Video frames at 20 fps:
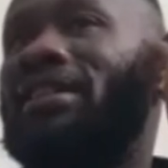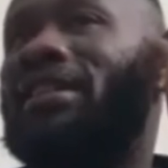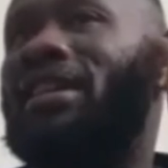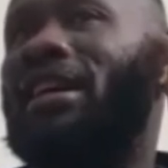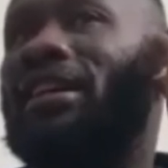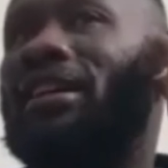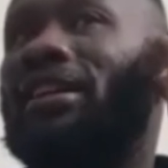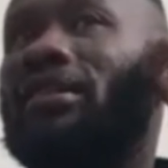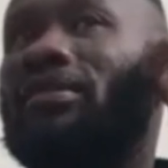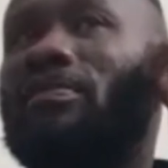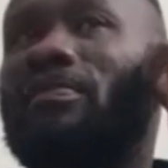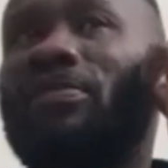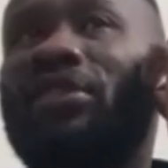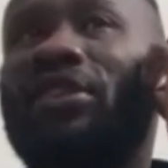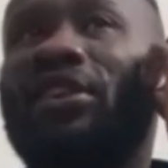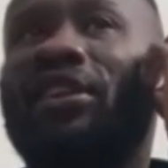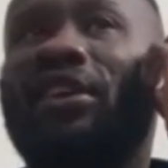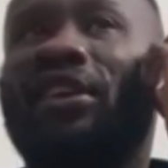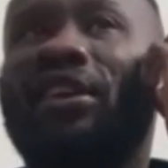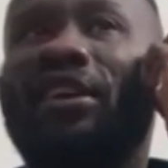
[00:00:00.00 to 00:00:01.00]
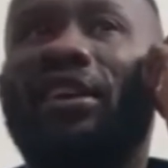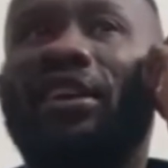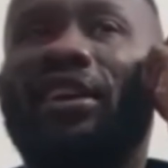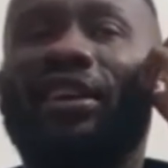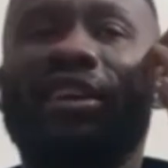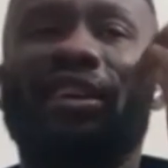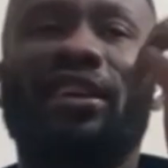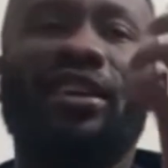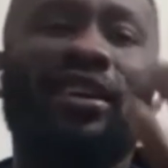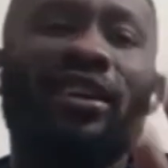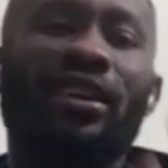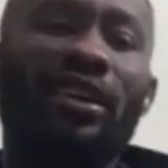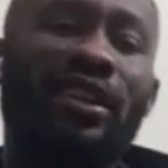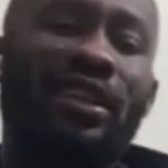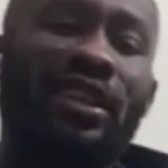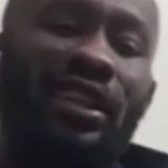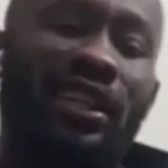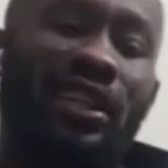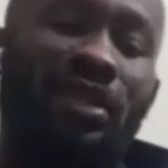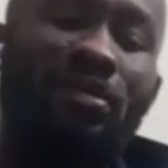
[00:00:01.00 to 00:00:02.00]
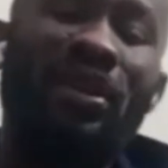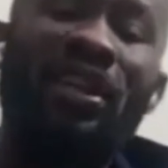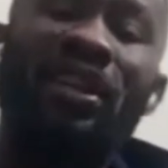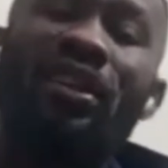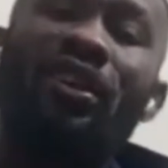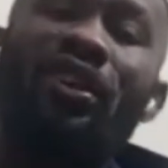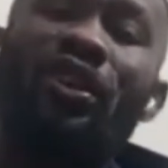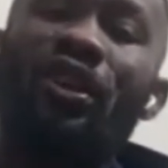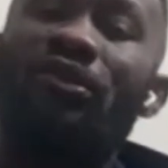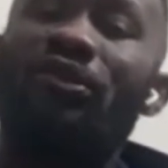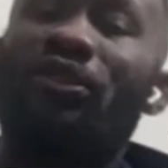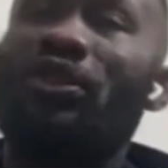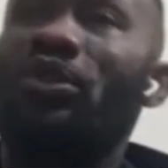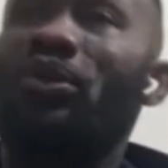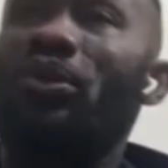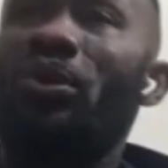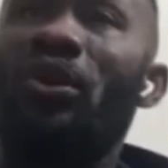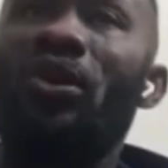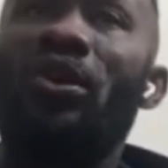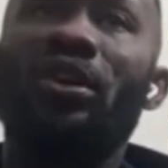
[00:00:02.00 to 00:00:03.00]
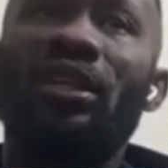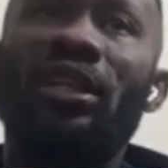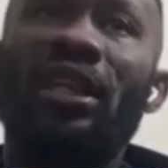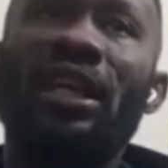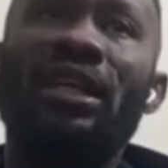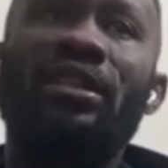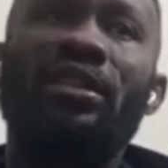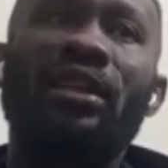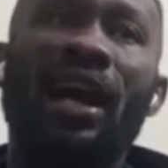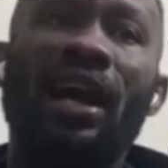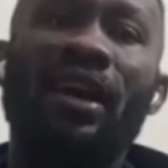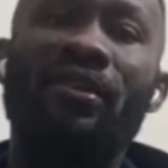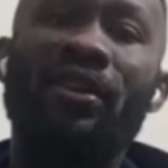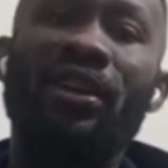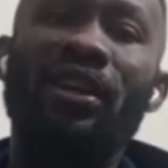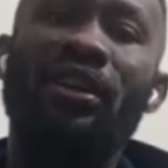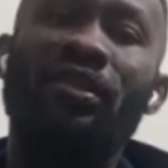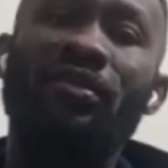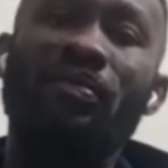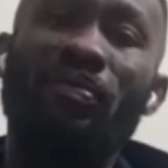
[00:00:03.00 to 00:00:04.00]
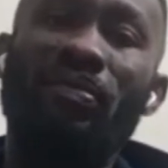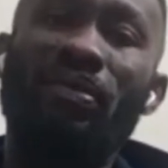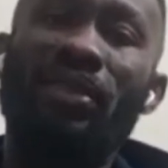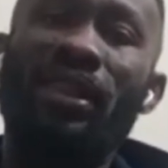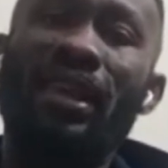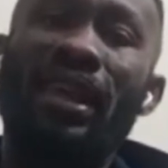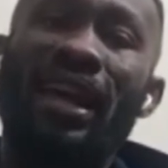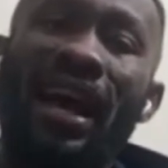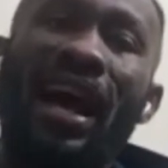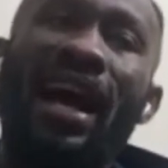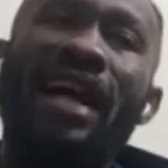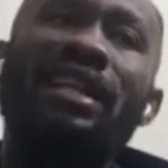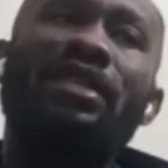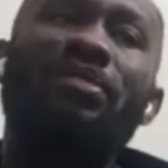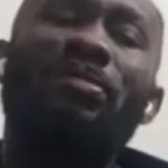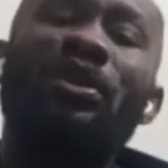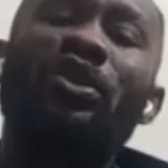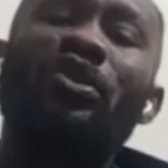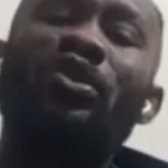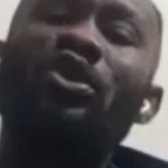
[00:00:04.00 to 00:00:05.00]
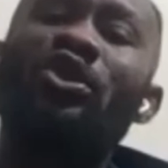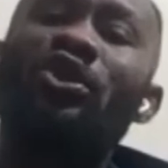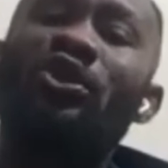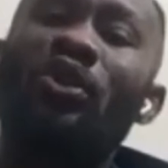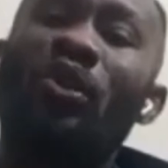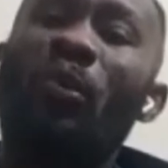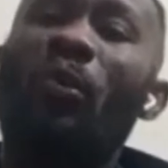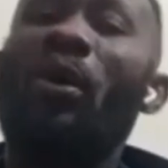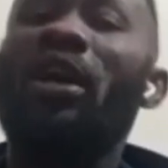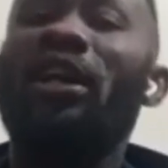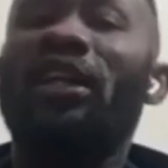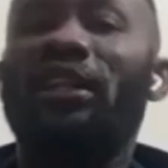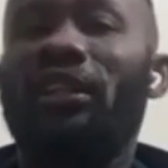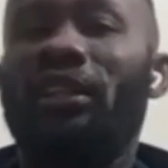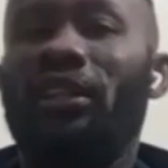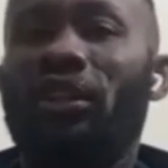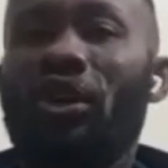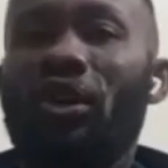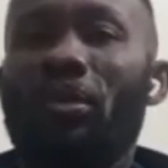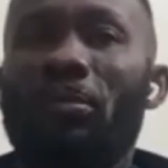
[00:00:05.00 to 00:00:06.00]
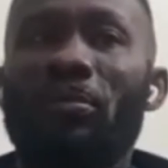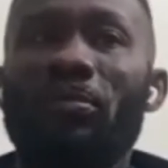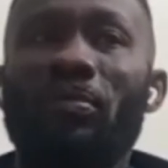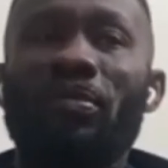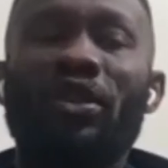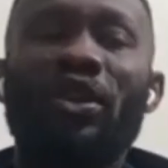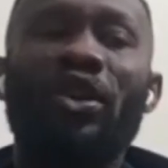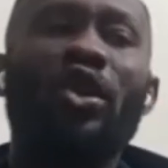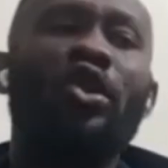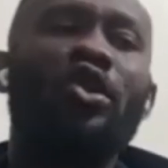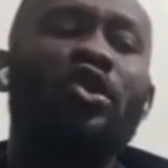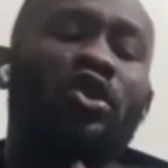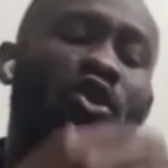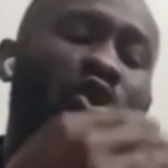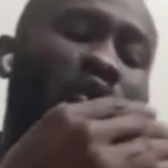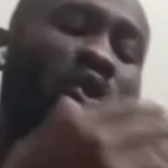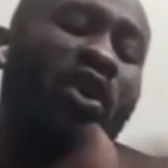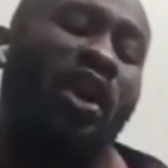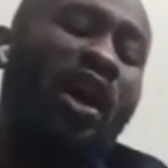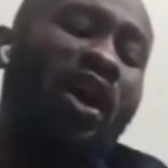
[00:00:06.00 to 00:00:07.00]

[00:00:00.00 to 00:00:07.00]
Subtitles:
said, he's been in the club for so long, yes, agreed. And he's been doing so well in the club. So